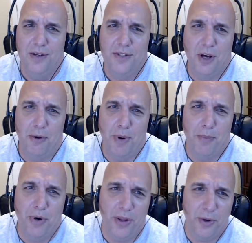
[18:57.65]
So my
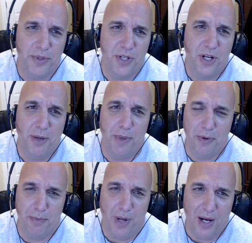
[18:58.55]
brother was good at
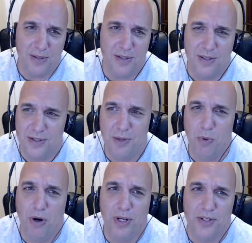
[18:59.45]
building boxes because he
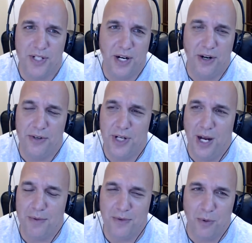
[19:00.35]
worked at stereo
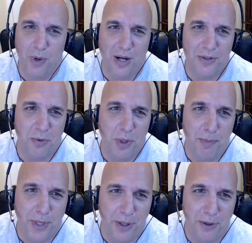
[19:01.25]
shops for a while. So we
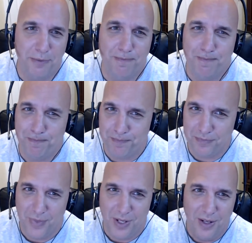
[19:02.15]
built,
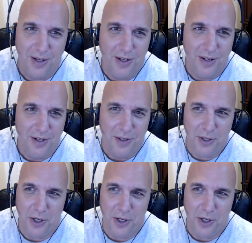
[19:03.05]
you